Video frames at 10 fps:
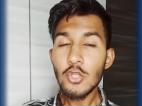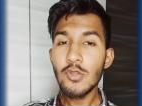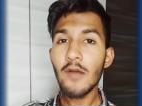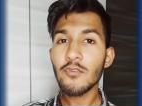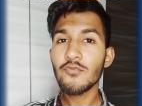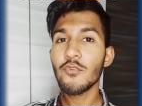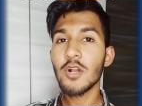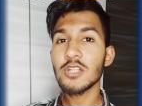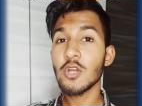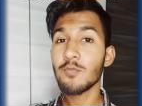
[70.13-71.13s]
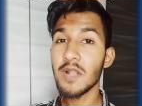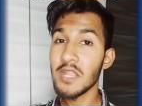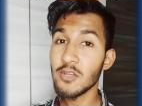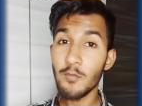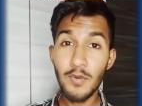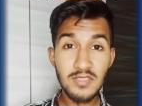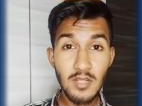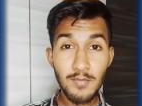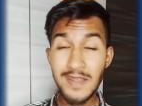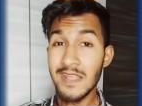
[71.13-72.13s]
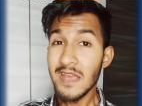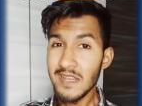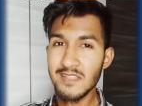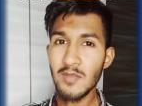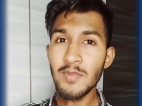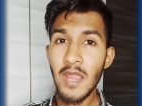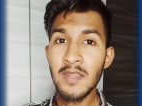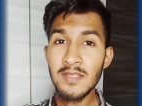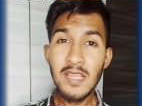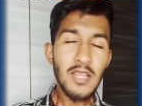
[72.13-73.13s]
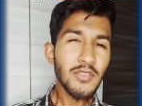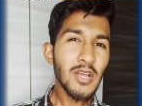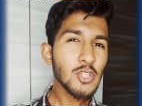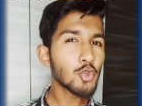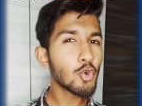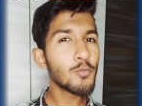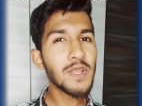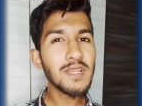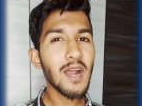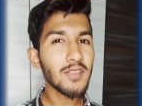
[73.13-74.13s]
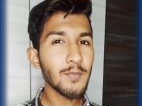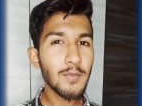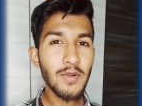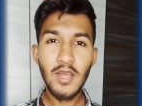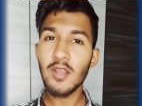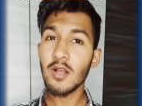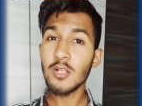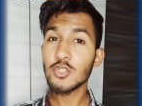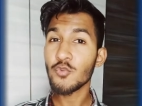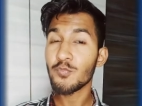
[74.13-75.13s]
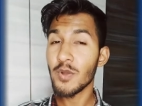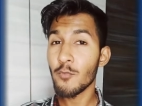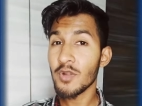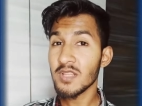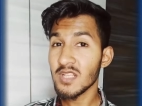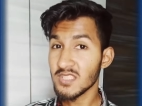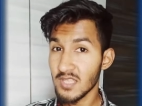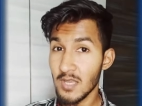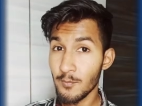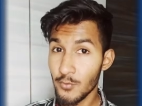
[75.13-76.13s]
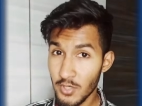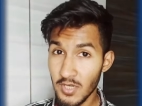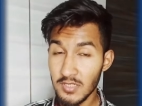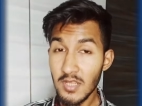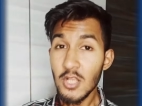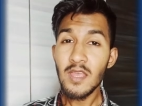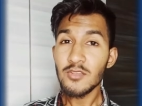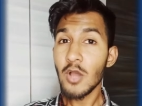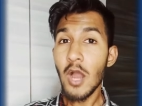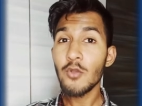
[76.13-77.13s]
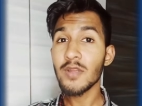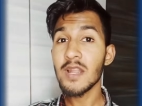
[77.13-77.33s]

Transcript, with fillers: you have to focus on building a personal brand reason behind is there are so many other people are also promoting the same product so how you